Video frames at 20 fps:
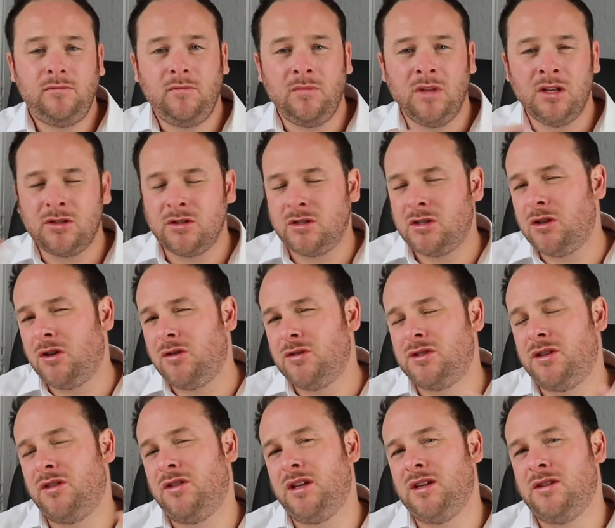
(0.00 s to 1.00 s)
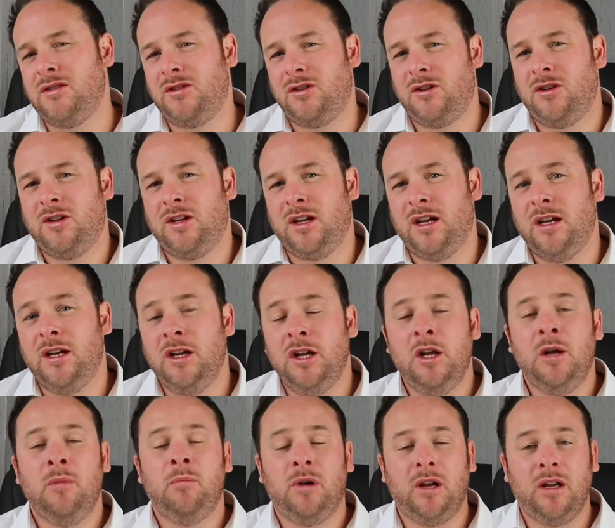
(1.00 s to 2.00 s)
So there's lots of things to look at.
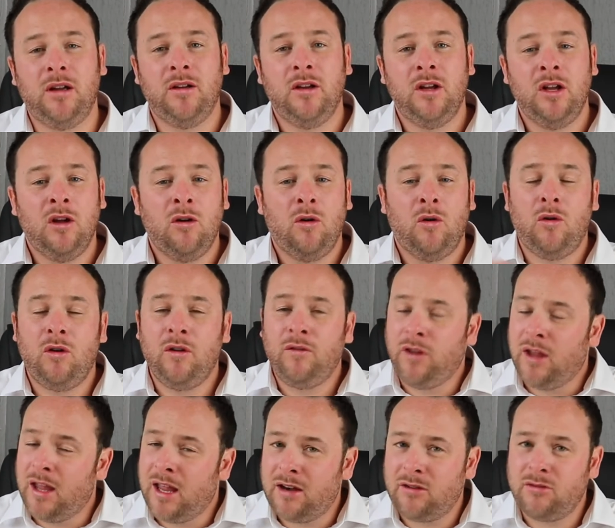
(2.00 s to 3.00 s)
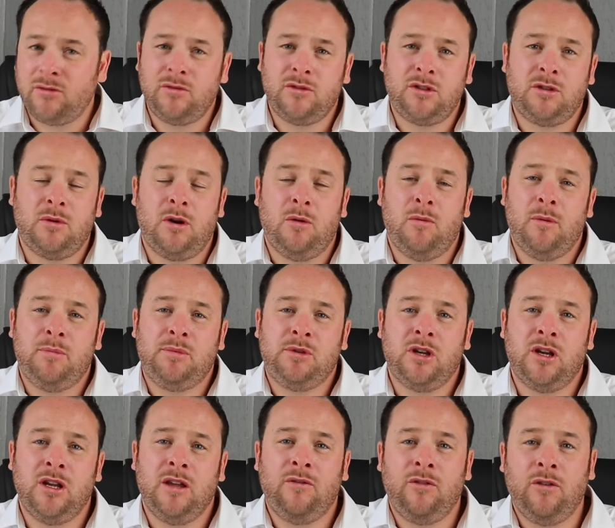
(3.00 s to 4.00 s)
But if you head on to our
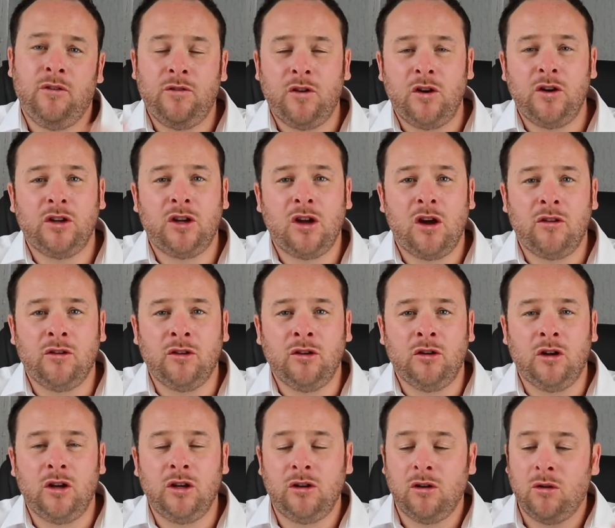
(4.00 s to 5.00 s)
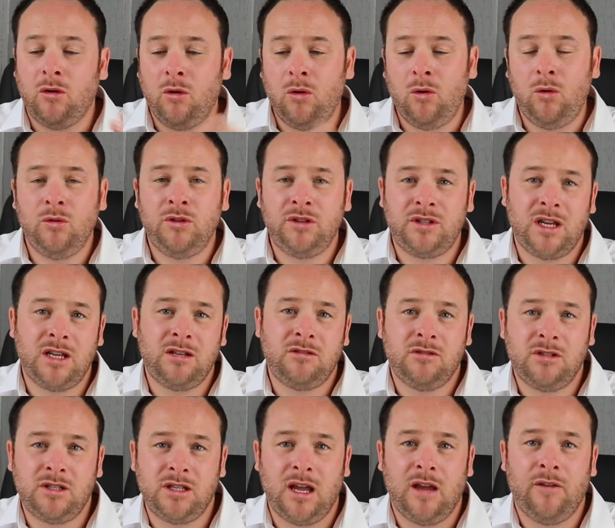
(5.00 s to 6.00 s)
website, if you find a car that you like, all the data
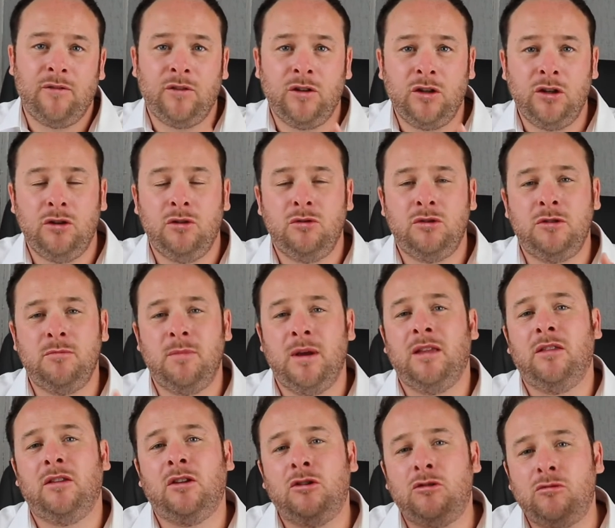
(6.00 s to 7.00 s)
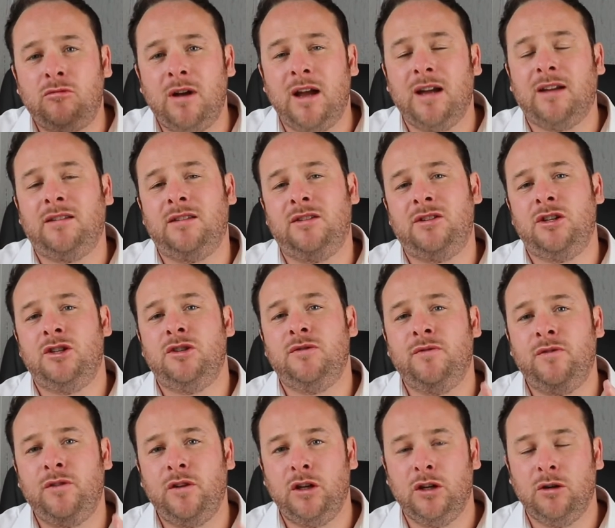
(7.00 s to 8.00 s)
is there for you to make the correct decision
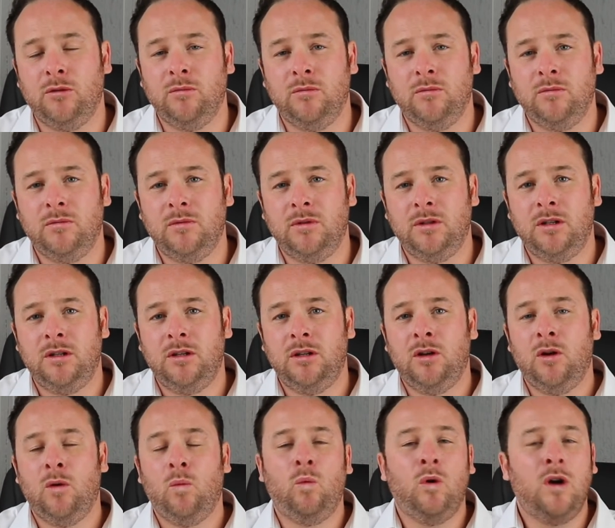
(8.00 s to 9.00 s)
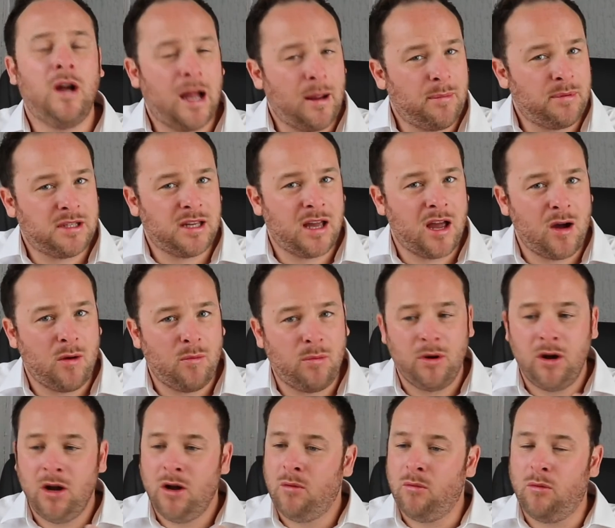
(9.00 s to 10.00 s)
for you. We're happy to help,
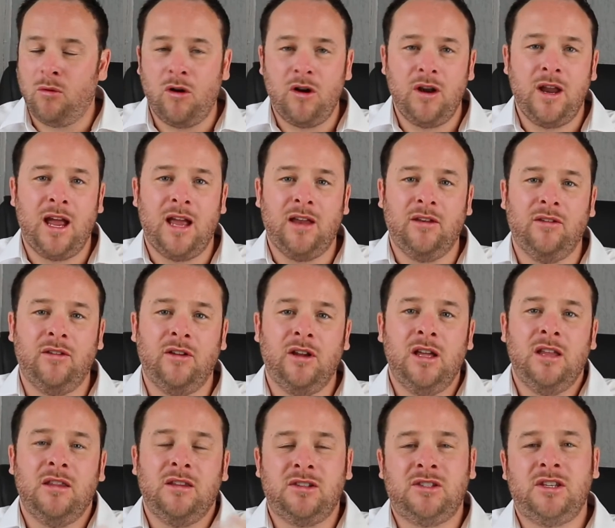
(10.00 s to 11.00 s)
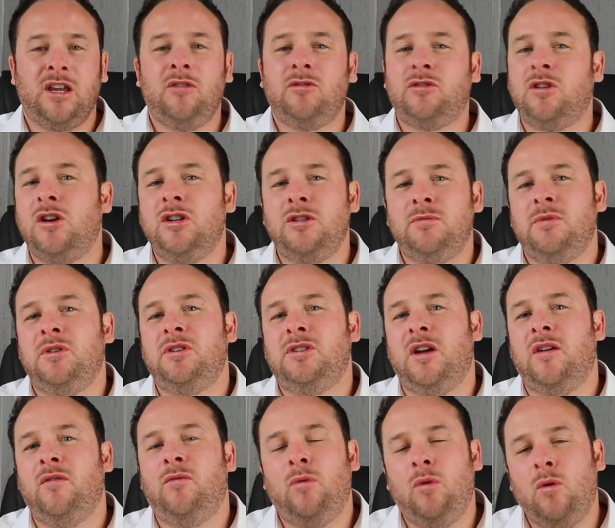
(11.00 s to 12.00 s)
we're on hand. The sales guys and
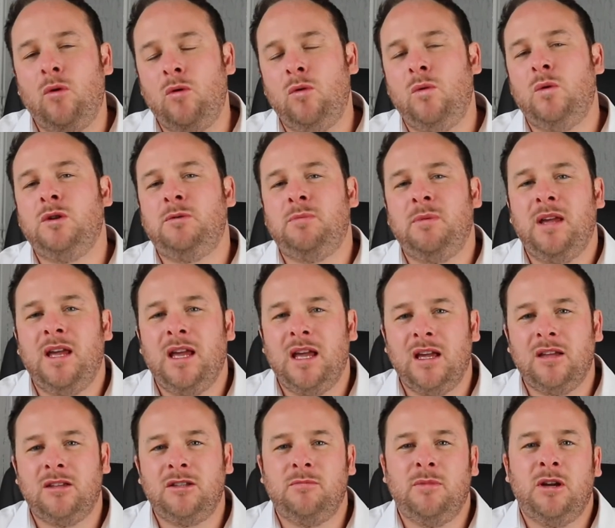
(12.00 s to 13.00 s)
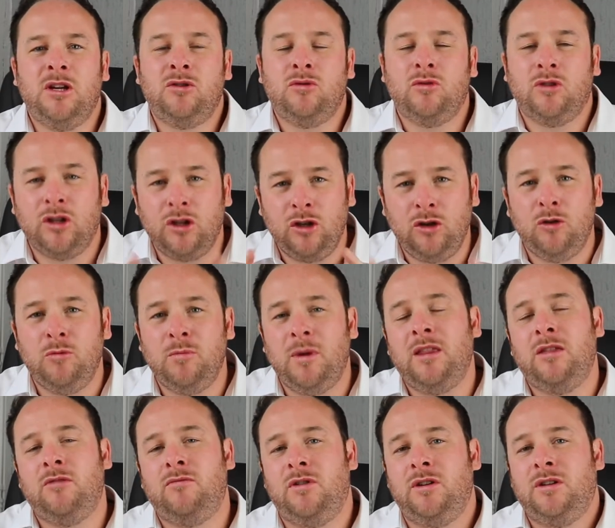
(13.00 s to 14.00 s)
myself will always be here to make sure that you
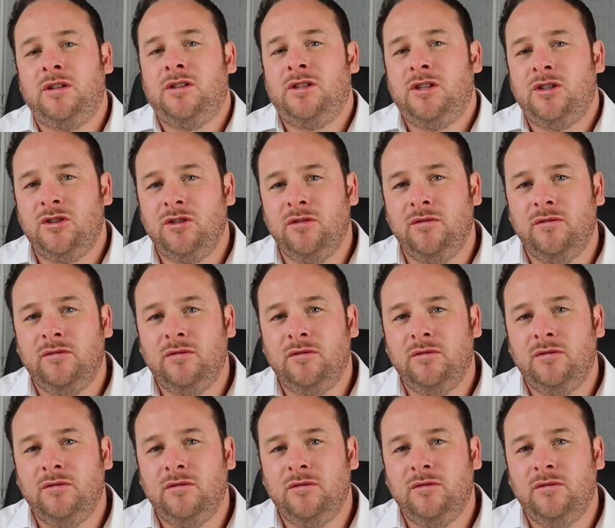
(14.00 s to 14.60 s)
make the right decision.